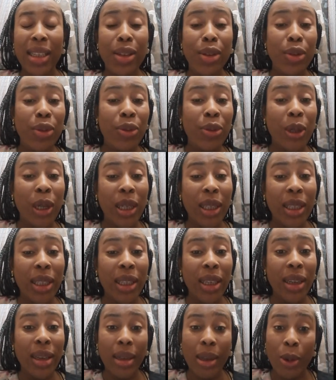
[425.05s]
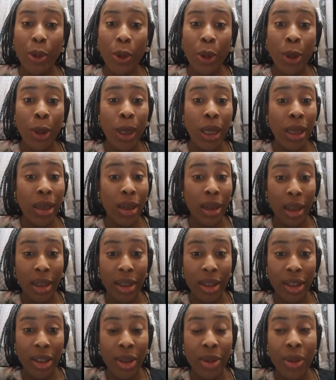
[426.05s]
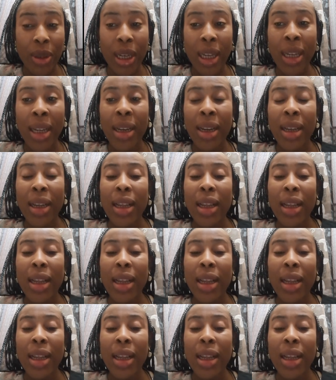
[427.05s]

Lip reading: in Dufualike Iko in Nigeria,